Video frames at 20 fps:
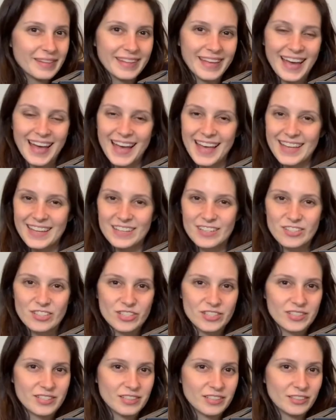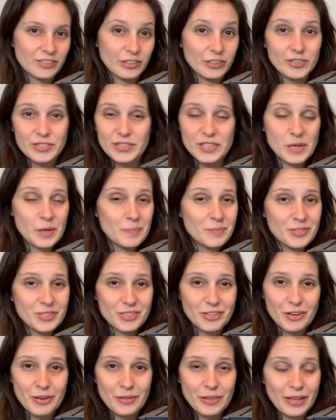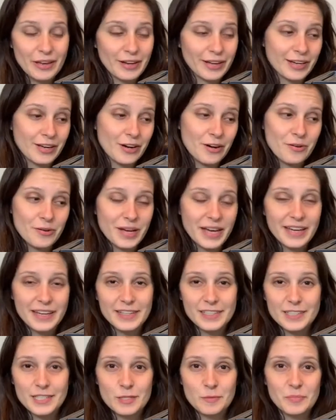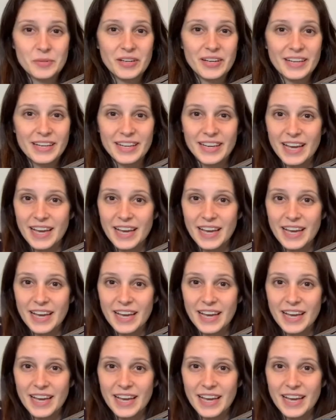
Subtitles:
that just alerts them to know that, like, oh, hey, it's spring.